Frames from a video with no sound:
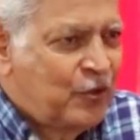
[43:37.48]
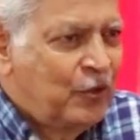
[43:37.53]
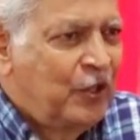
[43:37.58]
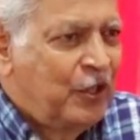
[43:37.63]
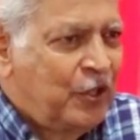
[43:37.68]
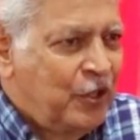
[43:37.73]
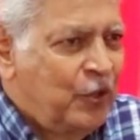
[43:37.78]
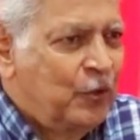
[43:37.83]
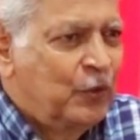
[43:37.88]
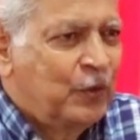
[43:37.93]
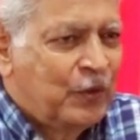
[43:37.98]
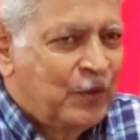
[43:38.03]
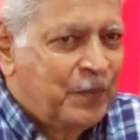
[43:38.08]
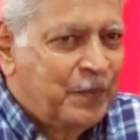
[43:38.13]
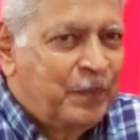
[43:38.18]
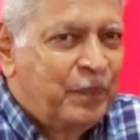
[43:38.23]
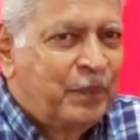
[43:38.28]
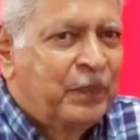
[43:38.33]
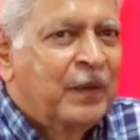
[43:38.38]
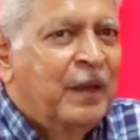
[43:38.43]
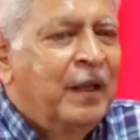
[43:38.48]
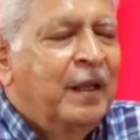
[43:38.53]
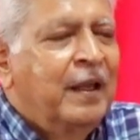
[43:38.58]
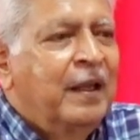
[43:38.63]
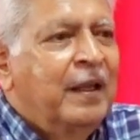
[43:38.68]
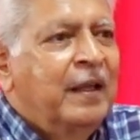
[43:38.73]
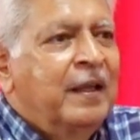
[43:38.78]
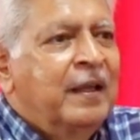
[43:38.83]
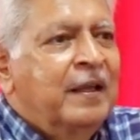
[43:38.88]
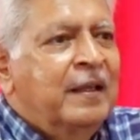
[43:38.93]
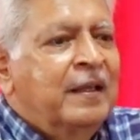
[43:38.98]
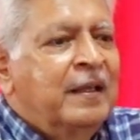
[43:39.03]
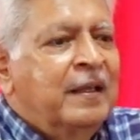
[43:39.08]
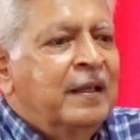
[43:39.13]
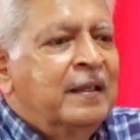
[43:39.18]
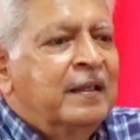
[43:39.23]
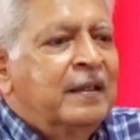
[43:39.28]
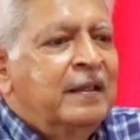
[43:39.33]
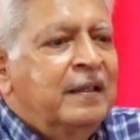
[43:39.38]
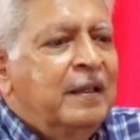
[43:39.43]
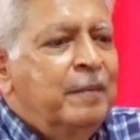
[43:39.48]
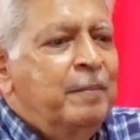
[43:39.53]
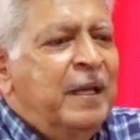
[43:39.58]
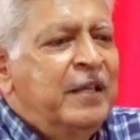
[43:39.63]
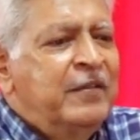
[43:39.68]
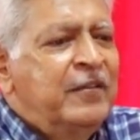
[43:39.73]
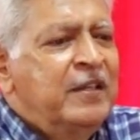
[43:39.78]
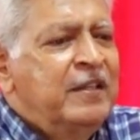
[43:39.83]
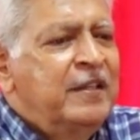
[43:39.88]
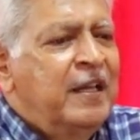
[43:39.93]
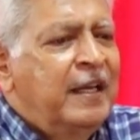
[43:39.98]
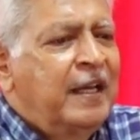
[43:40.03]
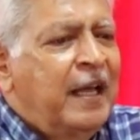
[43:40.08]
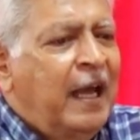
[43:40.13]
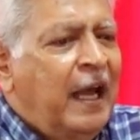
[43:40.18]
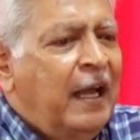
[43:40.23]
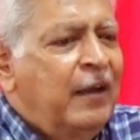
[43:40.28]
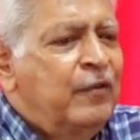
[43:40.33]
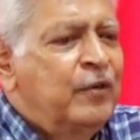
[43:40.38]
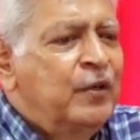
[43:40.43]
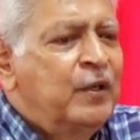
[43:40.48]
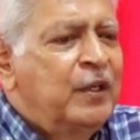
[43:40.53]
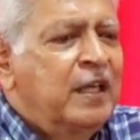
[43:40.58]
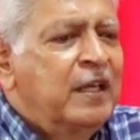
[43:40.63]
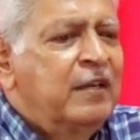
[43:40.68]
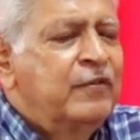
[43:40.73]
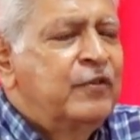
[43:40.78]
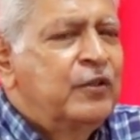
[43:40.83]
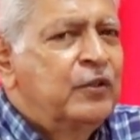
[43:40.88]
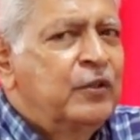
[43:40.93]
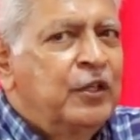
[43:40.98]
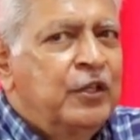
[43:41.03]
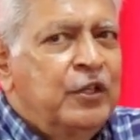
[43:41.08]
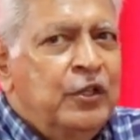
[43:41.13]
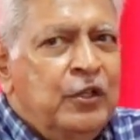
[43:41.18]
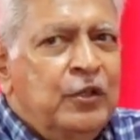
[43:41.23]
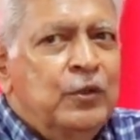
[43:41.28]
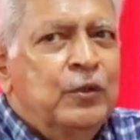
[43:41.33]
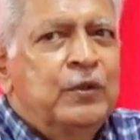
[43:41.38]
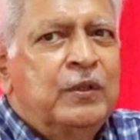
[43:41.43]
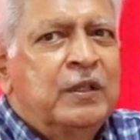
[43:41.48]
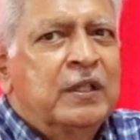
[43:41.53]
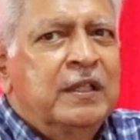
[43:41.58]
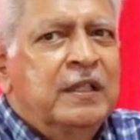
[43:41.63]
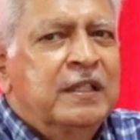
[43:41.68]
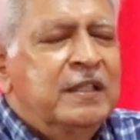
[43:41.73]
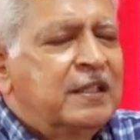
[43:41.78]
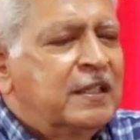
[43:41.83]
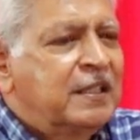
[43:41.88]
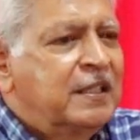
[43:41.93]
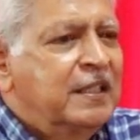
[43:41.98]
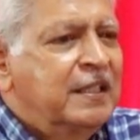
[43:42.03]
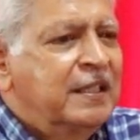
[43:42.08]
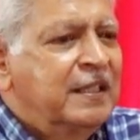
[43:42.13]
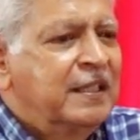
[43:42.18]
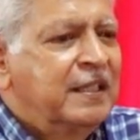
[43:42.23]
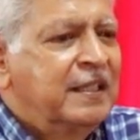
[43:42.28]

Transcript: to the youth. The message that I would give to the youth is